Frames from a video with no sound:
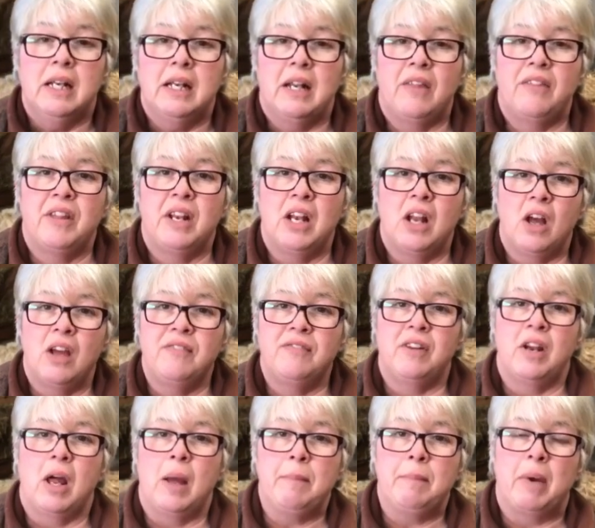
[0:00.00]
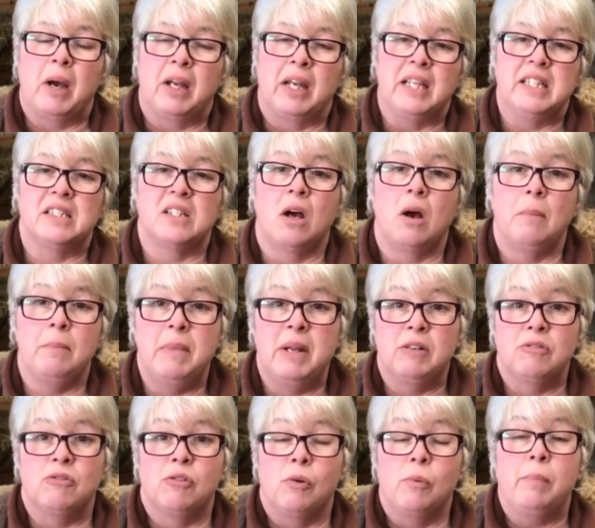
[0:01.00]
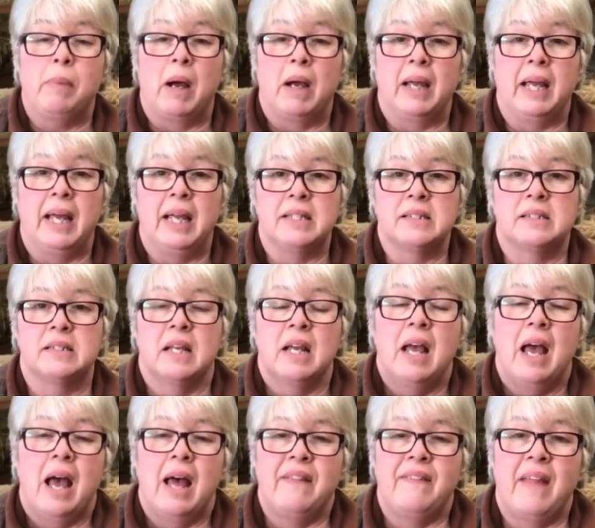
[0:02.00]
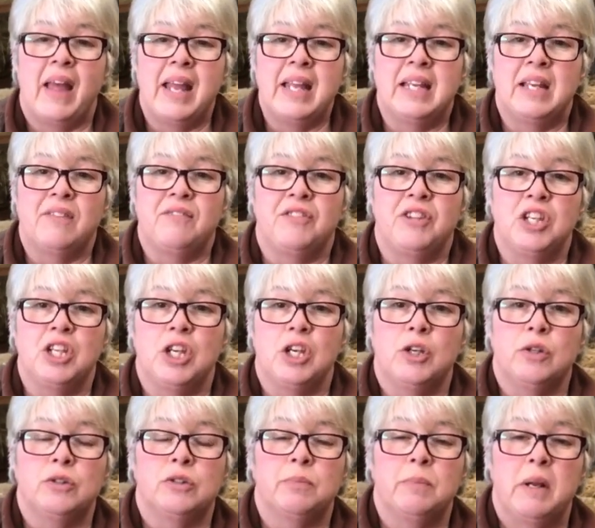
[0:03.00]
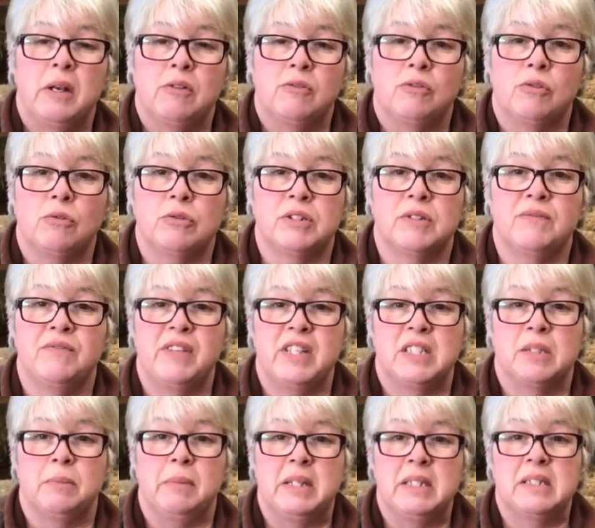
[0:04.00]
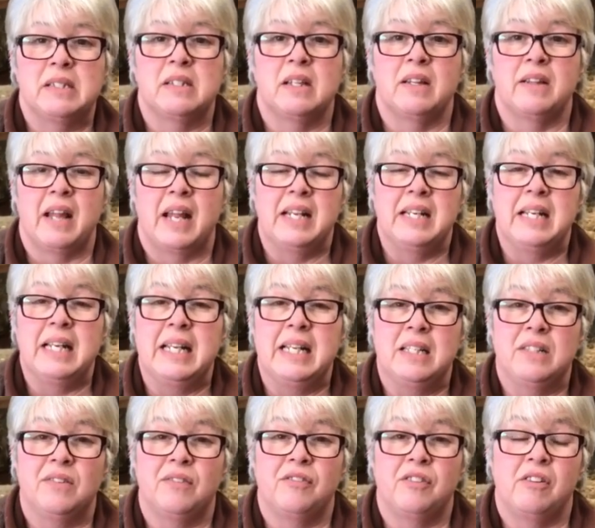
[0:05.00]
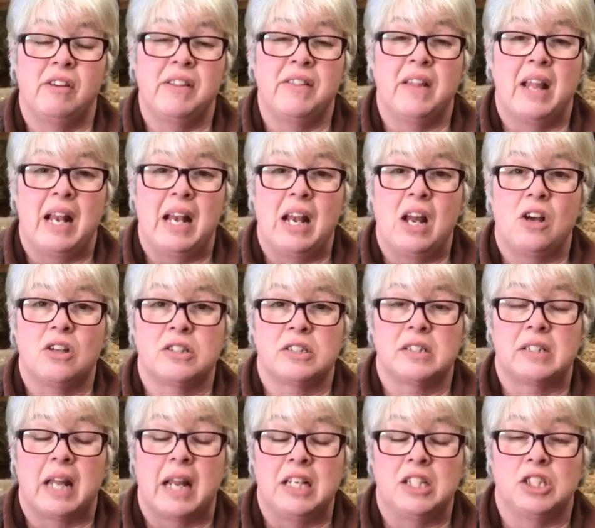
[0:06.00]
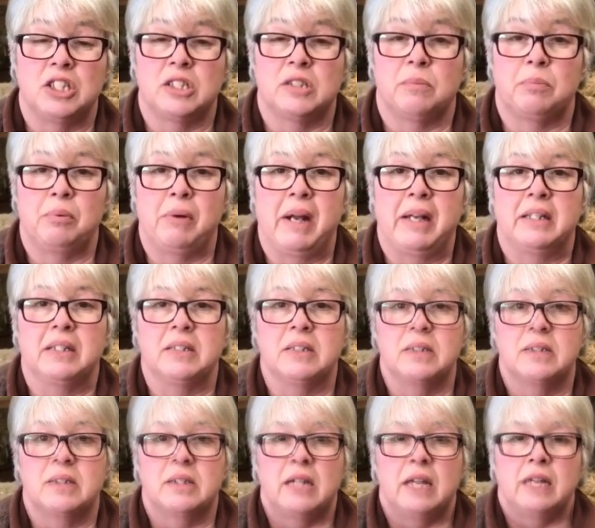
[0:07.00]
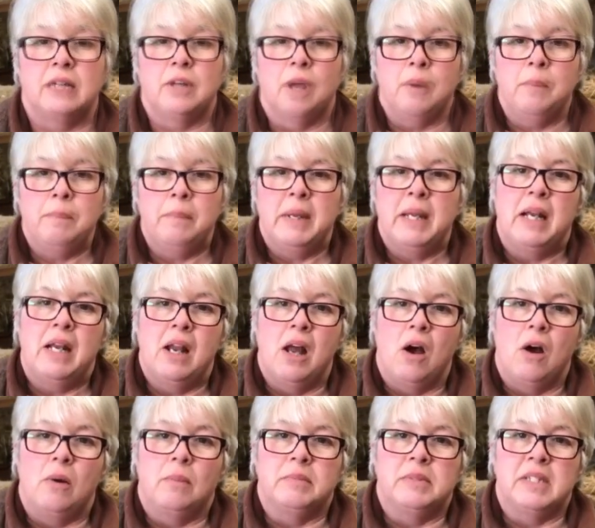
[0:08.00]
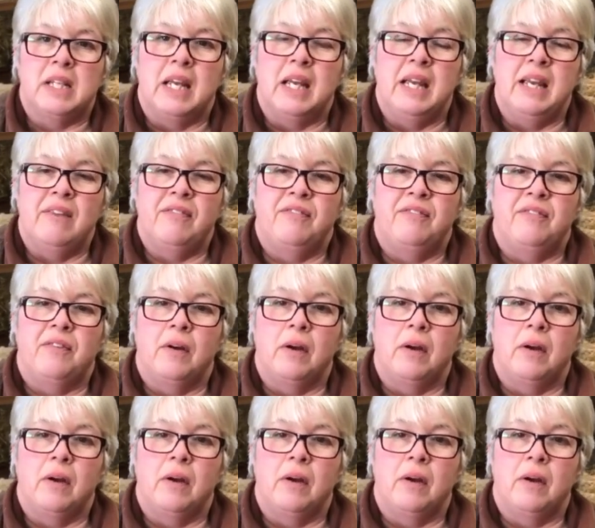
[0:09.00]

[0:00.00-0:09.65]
Now, the lifeline buckets are mineral buckets, and they give the ewes minerals and vitamins that they need for in their last stages of pregnancy. Don't be alarmed if